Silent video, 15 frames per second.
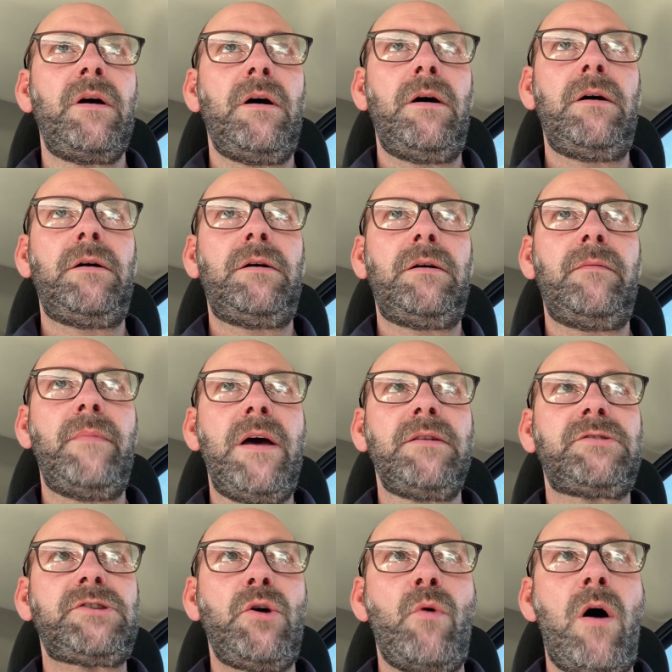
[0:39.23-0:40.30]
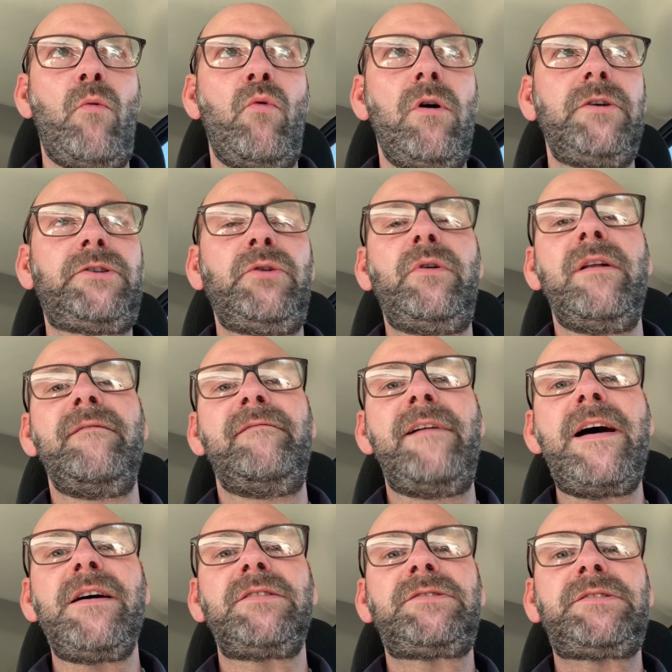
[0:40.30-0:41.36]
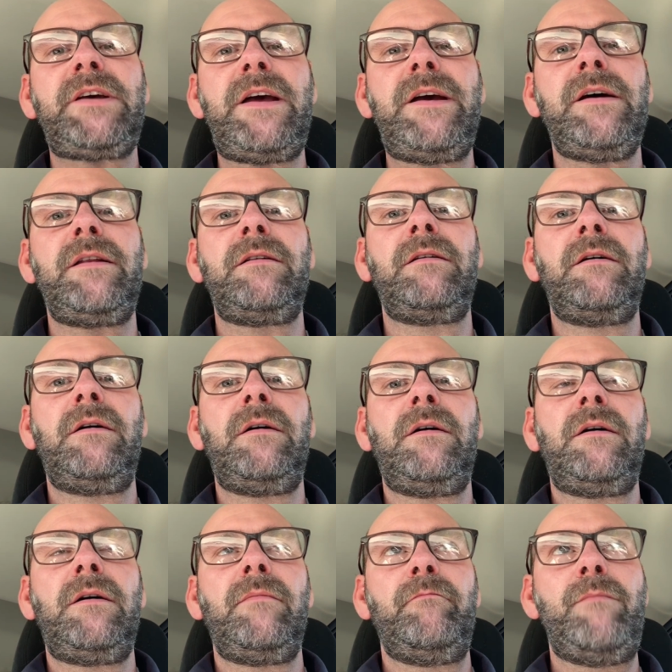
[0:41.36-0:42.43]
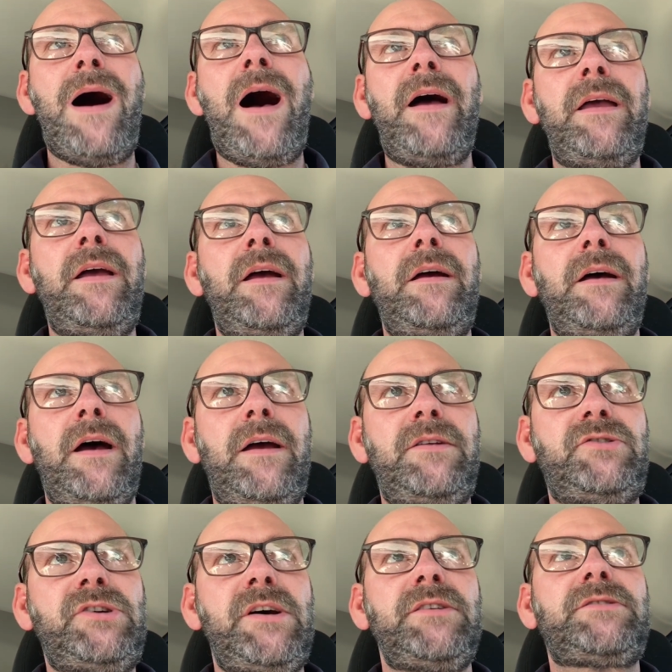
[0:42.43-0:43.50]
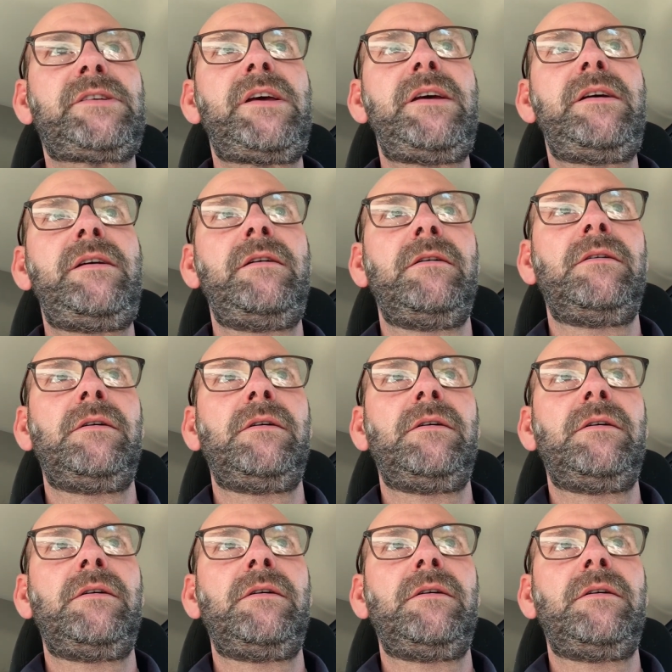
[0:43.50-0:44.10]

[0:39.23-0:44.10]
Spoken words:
and so I want to invest in buying a jet ski,